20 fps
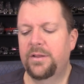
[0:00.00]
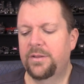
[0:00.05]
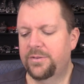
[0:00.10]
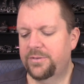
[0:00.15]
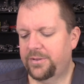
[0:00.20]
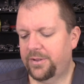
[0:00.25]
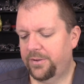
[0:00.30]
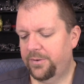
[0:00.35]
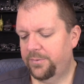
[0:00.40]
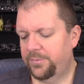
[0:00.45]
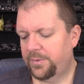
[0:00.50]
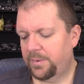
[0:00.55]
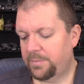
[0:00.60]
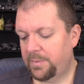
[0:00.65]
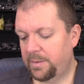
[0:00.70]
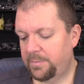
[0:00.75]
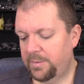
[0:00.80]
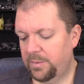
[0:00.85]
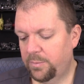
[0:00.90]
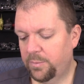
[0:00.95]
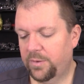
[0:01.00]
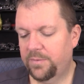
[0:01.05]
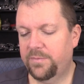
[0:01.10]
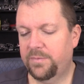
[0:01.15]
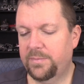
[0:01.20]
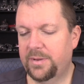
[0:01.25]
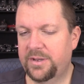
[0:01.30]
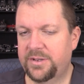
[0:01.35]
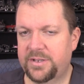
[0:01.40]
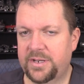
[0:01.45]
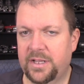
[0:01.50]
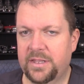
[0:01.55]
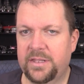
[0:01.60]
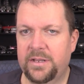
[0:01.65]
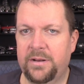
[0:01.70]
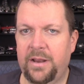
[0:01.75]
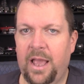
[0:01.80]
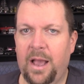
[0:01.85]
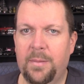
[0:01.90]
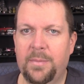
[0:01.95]
So there may be more information out
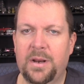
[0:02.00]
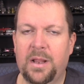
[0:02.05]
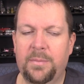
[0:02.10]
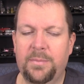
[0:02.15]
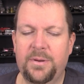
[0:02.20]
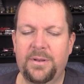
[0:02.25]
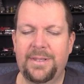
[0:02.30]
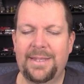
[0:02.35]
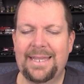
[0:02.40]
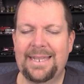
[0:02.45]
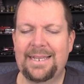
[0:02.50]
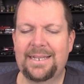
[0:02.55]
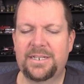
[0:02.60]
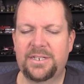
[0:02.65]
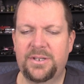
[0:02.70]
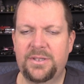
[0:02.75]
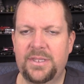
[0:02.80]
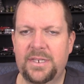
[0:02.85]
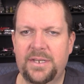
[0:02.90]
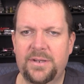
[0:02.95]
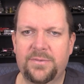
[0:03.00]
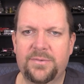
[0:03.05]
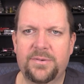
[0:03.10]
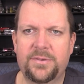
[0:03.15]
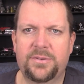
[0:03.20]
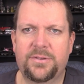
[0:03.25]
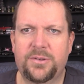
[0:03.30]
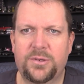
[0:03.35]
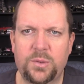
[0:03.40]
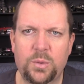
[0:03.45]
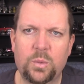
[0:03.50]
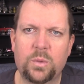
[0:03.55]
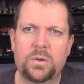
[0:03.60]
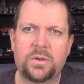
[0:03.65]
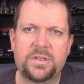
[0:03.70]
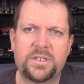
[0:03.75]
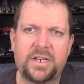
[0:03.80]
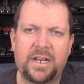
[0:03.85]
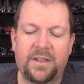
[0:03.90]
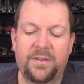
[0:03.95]
there now, but I'll put links to the different
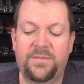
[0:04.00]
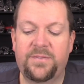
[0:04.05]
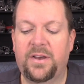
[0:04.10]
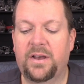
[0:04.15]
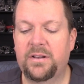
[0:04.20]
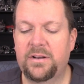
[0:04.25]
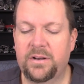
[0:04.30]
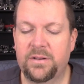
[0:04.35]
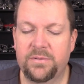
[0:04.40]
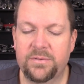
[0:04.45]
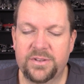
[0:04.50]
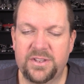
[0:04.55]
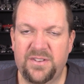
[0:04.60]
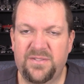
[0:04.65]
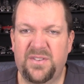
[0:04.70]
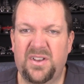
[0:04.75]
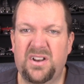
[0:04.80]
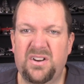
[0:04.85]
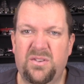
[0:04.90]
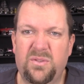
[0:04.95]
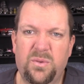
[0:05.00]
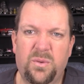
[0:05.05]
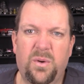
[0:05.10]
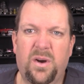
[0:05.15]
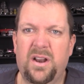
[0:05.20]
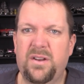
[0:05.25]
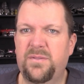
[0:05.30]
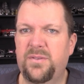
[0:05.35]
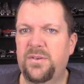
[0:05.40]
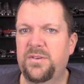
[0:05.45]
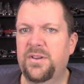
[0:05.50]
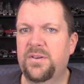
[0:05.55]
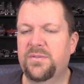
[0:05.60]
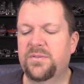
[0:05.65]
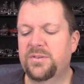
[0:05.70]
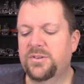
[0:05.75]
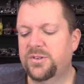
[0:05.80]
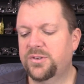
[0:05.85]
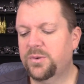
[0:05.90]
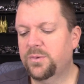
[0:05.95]
stores that I found it on, because I found it on quite a few
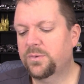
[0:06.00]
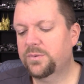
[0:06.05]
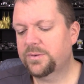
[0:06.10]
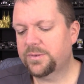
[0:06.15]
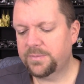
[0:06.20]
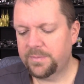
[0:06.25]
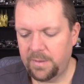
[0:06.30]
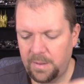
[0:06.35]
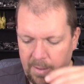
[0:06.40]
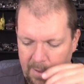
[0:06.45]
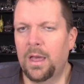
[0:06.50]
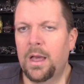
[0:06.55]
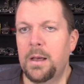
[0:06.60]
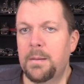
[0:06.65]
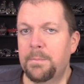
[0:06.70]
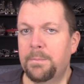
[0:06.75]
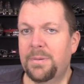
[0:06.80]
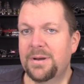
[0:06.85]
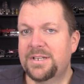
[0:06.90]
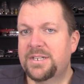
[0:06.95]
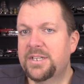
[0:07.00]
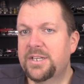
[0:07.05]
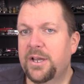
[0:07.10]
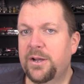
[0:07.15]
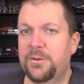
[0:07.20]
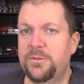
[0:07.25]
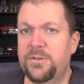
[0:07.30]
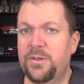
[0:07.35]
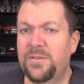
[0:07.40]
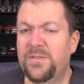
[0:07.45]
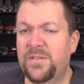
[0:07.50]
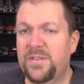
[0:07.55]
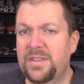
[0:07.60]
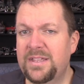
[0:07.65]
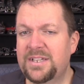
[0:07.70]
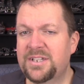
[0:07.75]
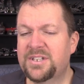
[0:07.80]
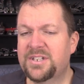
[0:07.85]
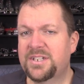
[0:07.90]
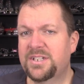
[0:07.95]
different stores. But to go through the
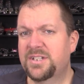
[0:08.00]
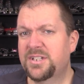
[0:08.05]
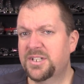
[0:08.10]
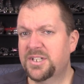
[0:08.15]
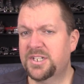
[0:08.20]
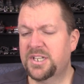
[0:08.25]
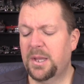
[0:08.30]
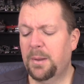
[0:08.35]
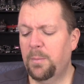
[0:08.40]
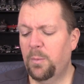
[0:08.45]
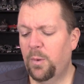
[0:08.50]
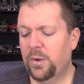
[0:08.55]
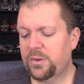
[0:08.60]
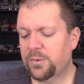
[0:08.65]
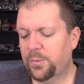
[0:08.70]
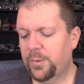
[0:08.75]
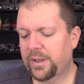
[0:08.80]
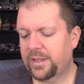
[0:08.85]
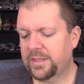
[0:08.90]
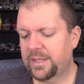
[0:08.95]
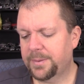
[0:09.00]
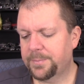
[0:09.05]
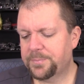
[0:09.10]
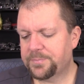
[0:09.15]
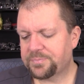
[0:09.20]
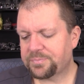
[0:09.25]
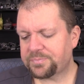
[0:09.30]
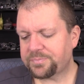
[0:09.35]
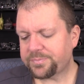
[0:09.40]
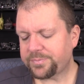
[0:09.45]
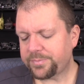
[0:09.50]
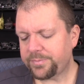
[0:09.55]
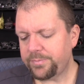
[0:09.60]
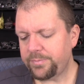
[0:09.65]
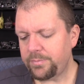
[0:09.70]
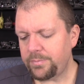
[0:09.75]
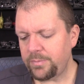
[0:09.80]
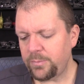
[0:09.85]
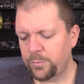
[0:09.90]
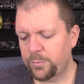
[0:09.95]
list somewhat quickly,
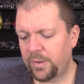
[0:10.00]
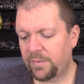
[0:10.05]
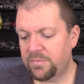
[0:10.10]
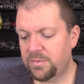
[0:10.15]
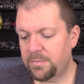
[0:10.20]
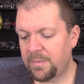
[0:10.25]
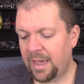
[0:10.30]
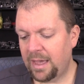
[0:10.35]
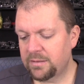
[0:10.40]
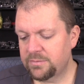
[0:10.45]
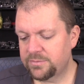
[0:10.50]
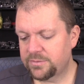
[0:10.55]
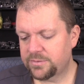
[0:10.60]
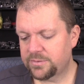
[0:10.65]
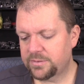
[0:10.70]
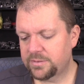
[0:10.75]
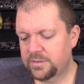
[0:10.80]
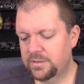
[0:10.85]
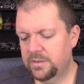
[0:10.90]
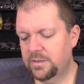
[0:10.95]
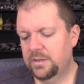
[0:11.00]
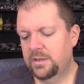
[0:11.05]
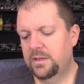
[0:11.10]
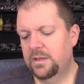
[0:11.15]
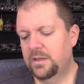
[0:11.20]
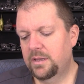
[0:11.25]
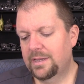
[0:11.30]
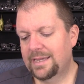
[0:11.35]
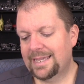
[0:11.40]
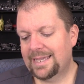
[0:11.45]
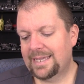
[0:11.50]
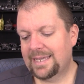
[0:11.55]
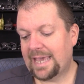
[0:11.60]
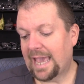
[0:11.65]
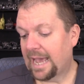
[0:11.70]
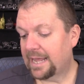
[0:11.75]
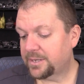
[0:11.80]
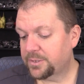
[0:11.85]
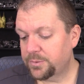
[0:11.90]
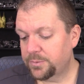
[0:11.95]
we have the mouse,
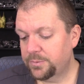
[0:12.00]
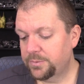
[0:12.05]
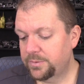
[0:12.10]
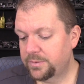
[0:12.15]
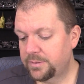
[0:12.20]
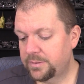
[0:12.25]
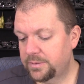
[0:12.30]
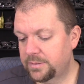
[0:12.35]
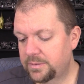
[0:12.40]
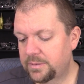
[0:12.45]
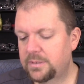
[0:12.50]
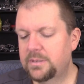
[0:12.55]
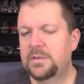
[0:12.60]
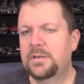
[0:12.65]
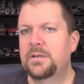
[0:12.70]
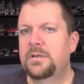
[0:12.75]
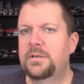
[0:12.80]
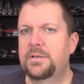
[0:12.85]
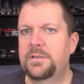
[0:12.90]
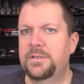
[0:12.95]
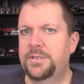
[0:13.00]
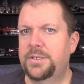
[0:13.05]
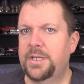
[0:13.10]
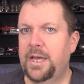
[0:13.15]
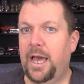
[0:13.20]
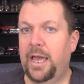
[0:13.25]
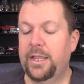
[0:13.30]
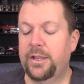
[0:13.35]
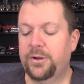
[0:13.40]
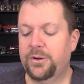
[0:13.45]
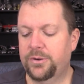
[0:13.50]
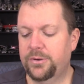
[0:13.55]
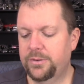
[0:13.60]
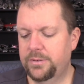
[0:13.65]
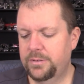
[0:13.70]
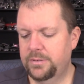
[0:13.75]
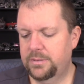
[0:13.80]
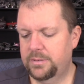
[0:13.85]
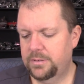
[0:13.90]
cattle, tiger,